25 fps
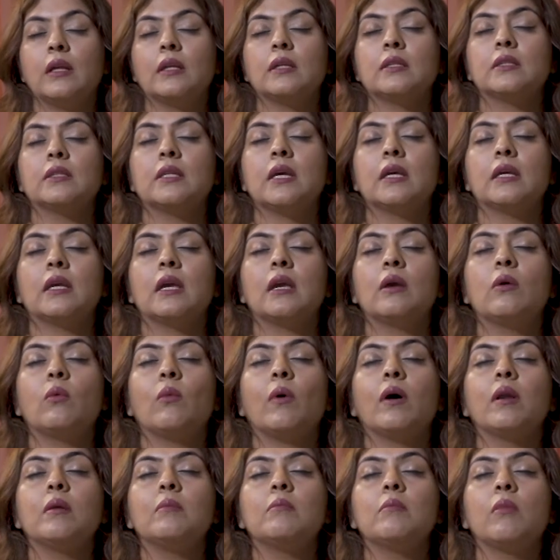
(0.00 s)
taking
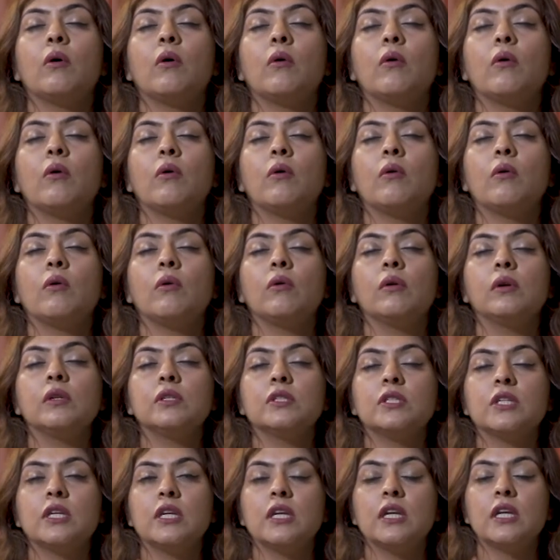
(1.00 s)
one more
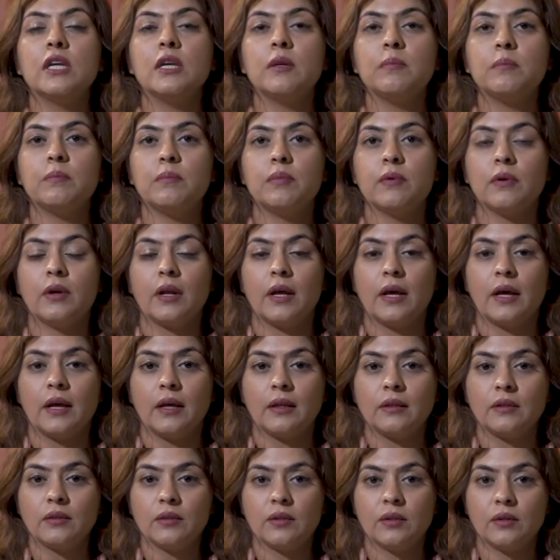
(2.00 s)
deep
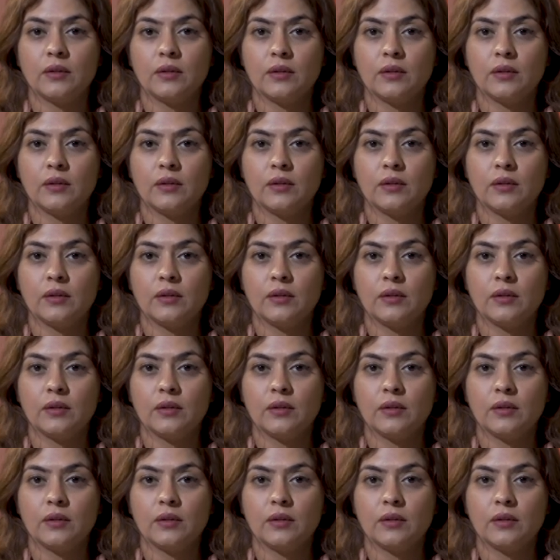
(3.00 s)
breath.